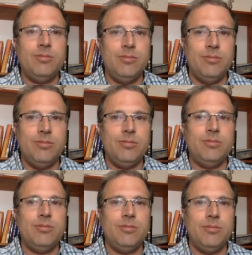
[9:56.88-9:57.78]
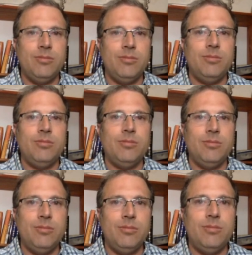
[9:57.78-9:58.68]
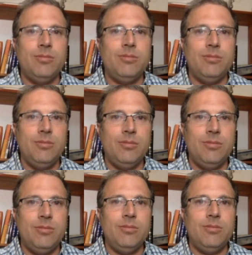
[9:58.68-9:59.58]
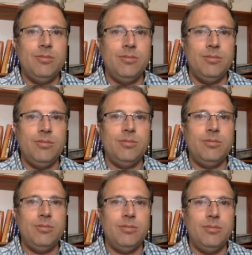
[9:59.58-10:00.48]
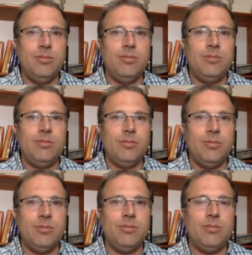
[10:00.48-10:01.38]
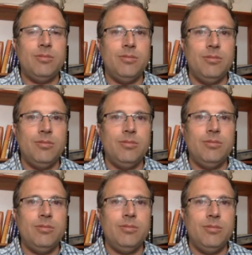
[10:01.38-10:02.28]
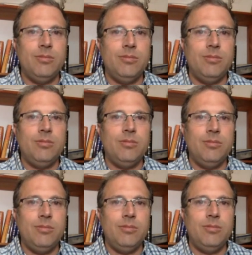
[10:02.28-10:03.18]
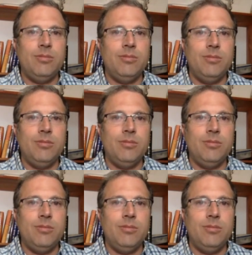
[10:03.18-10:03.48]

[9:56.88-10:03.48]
The person shown says nothing.